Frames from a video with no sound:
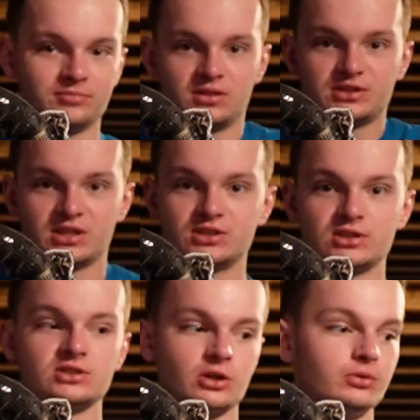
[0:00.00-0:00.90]
This
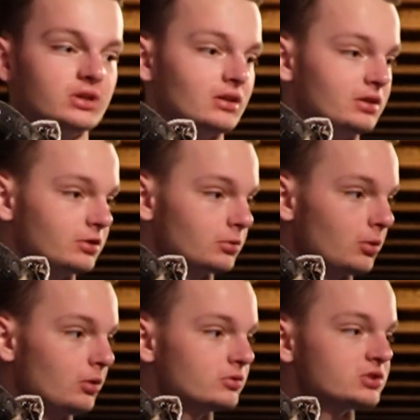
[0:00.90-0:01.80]
engine's only a year
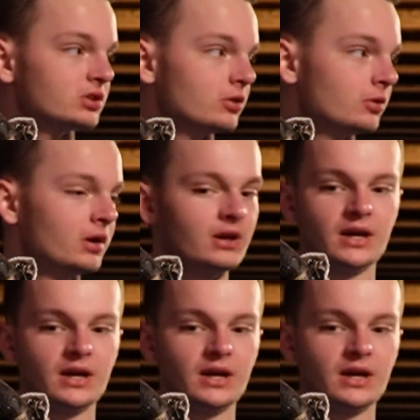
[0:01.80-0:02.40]
old, so